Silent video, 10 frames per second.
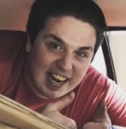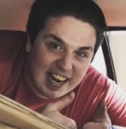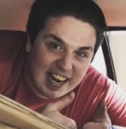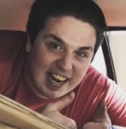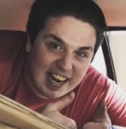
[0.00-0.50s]

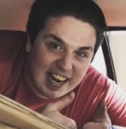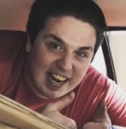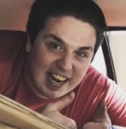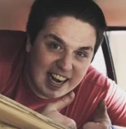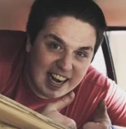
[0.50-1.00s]

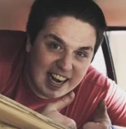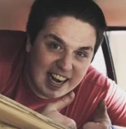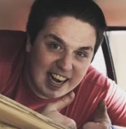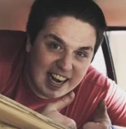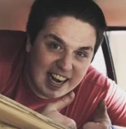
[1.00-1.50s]

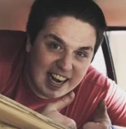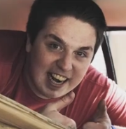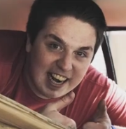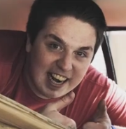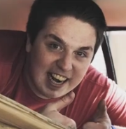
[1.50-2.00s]

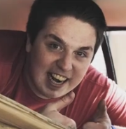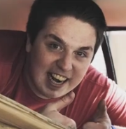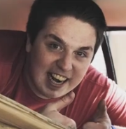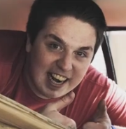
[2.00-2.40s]
No one is speaking in this clip.